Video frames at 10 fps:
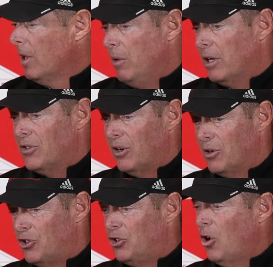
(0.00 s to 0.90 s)
because there
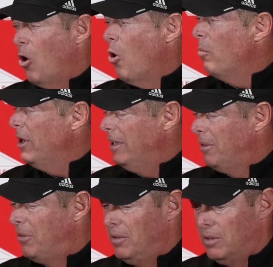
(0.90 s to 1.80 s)
are so
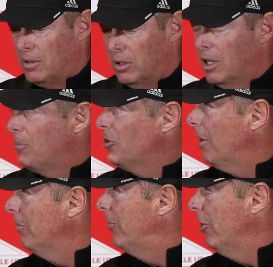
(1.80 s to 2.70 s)
many clips
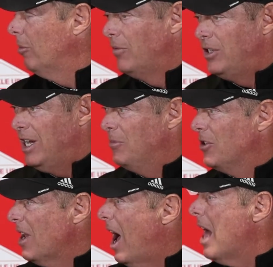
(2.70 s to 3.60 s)
on film of teams
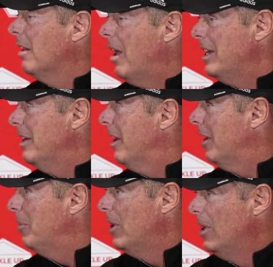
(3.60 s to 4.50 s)
not lined
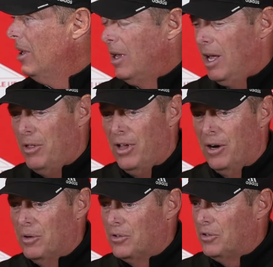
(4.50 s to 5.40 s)
up. I mean,
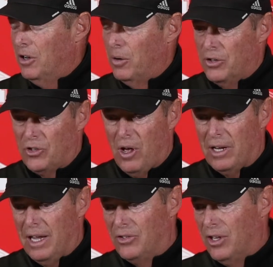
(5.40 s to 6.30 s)
there was, you know, you saw
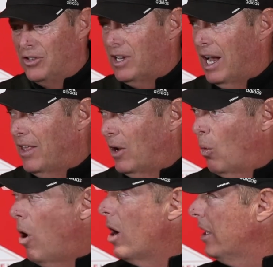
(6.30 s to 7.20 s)
against Cincinnati, they had a
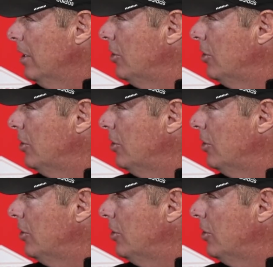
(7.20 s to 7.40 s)
walk-in